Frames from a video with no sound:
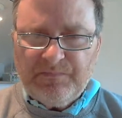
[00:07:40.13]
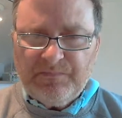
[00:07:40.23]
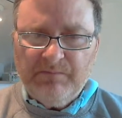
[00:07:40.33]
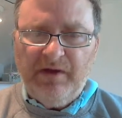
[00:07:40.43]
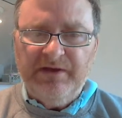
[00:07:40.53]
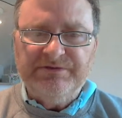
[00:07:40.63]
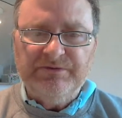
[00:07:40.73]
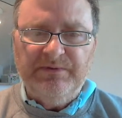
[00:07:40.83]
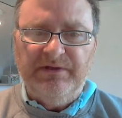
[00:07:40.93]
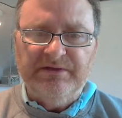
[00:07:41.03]
by
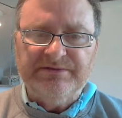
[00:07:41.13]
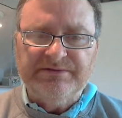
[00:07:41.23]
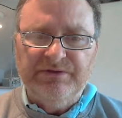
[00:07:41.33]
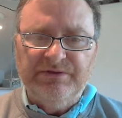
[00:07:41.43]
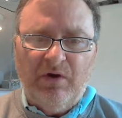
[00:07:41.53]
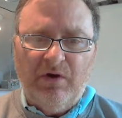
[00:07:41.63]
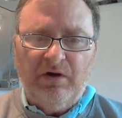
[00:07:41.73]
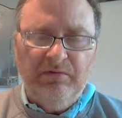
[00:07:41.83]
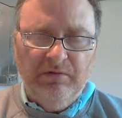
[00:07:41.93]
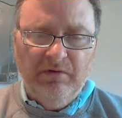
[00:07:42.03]
doing this, you
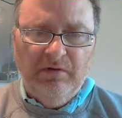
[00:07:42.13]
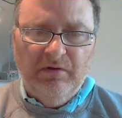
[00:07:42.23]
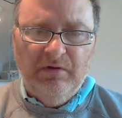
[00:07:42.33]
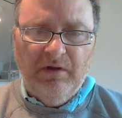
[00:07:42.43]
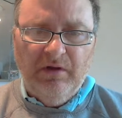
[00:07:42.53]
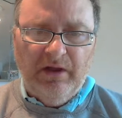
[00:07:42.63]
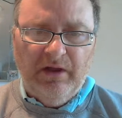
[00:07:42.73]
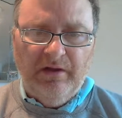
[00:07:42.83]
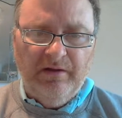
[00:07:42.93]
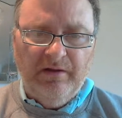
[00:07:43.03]
are
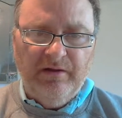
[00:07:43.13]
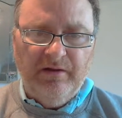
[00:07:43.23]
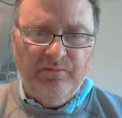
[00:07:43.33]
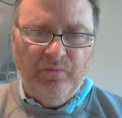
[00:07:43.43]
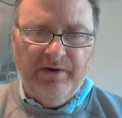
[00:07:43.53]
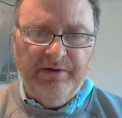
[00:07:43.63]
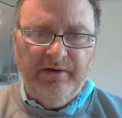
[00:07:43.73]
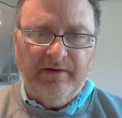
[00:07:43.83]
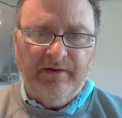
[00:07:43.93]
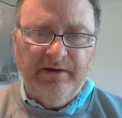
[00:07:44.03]
one
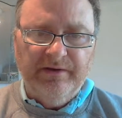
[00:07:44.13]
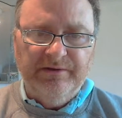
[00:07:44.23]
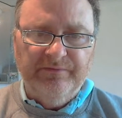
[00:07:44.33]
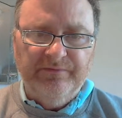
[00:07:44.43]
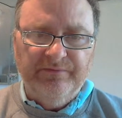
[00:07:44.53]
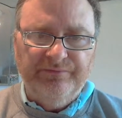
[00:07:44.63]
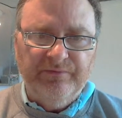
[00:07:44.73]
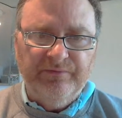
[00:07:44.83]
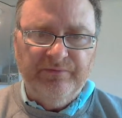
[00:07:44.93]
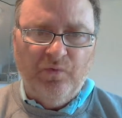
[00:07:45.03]
kind of
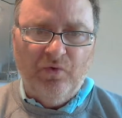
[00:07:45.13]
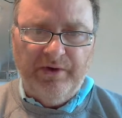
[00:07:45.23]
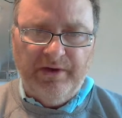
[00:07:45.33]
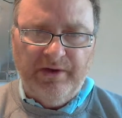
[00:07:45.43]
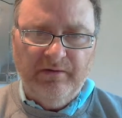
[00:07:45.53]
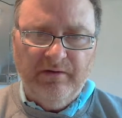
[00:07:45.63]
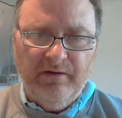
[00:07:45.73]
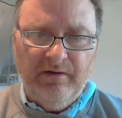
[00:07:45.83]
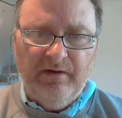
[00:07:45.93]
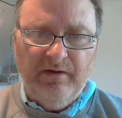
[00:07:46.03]
warning,
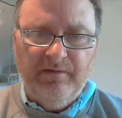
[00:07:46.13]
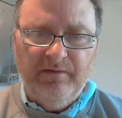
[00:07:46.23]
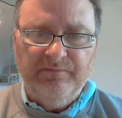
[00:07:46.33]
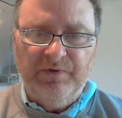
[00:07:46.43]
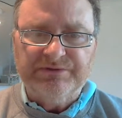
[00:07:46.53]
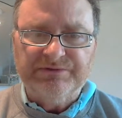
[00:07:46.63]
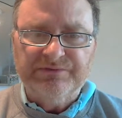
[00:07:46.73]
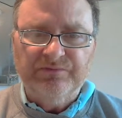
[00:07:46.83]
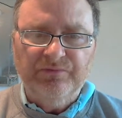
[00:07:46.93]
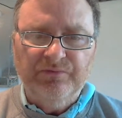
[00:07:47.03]
which
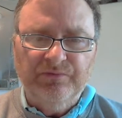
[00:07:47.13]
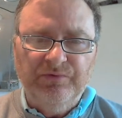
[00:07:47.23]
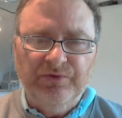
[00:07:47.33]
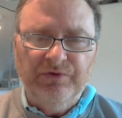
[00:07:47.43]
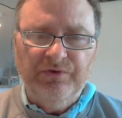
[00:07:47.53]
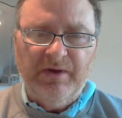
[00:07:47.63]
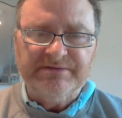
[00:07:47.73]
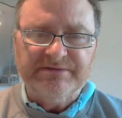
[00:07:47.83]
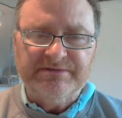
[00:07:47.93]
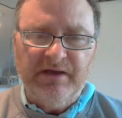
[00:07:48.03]
you
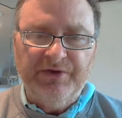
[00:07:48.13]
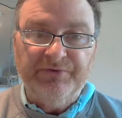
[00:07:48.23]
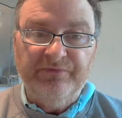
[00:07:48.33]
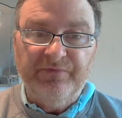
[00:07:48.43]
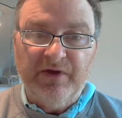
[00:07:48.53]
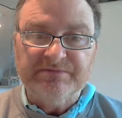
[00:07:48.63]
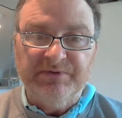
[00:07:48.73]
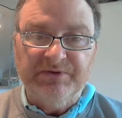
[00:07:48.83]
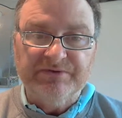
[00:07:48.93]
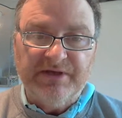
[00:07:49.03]
must take under advisement
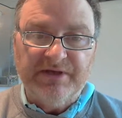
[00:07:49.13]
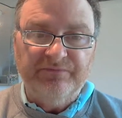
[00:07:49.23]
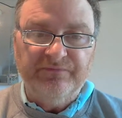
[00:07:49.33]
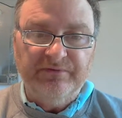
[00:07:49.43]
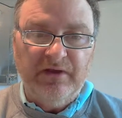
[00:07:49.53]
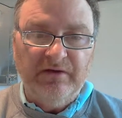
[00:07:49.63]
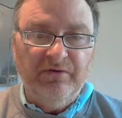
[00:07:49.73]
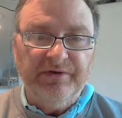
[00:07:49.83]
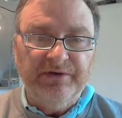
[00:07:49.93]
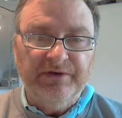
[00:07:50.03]
yourself and
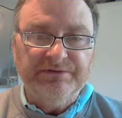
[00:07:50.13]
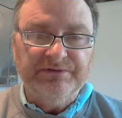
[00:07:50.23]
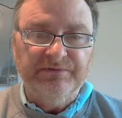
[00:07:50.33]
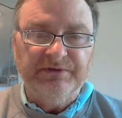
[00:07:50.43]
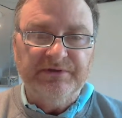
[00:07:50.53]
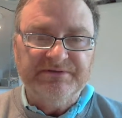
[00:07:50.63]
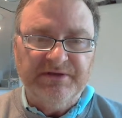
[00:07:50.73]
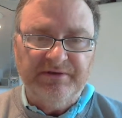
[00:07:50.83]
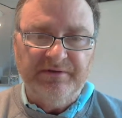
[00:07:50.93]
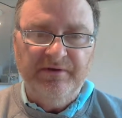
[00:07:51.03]
look into and
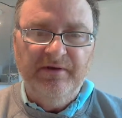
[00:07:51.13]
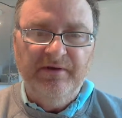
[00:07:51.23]
consider.